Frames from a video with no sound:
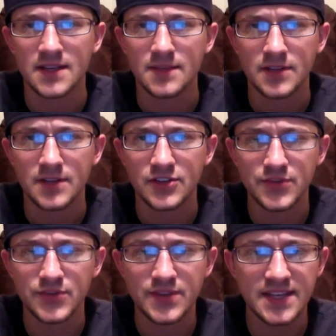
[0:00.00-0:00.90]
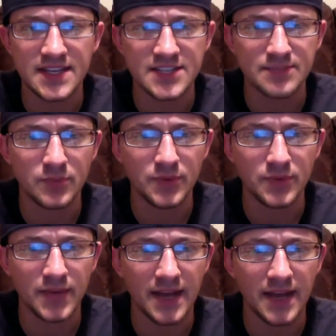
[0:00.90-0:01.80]
I'm going to do this, pull
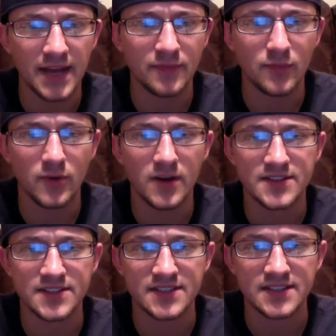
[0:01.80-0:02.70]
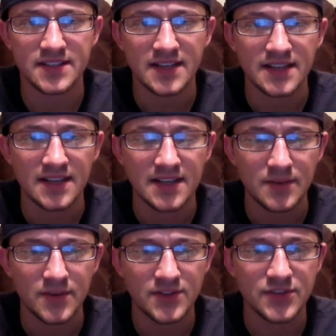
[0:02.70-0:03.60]
that up for us.
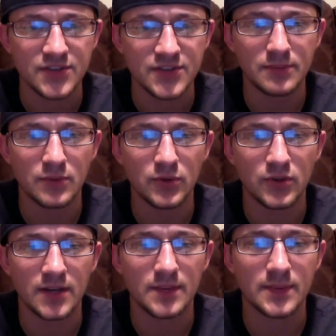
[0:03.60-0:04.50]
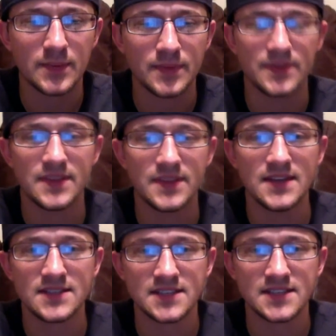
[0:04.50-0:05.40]
I'm also going to pull up
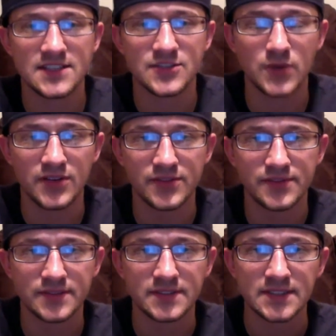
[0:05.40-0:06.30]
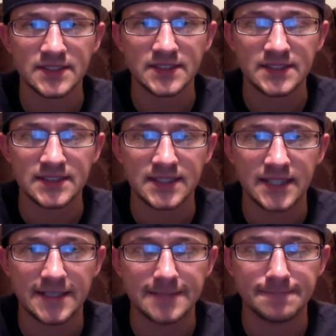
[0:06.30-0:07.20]
this as well.
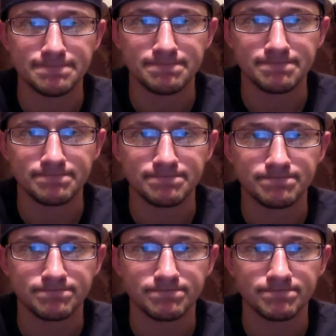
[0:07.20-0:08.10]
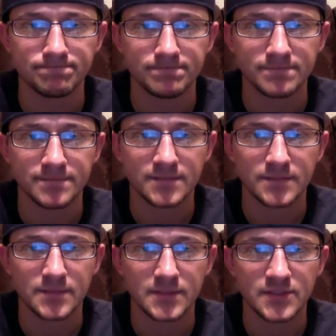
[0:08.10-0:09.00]
I'm
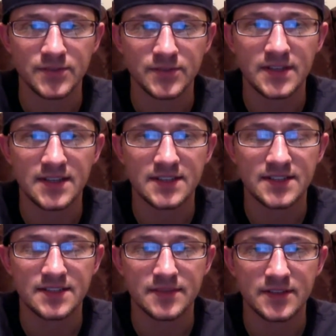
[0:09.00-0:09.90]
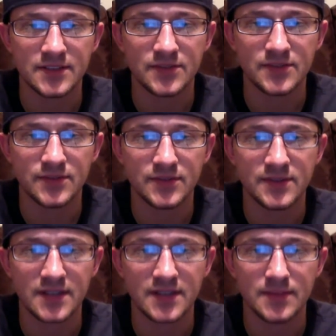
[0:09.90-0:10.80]
going to do this. Do this
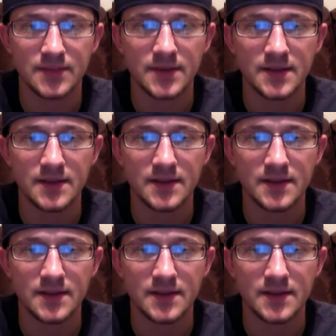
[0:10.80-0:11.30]
copy.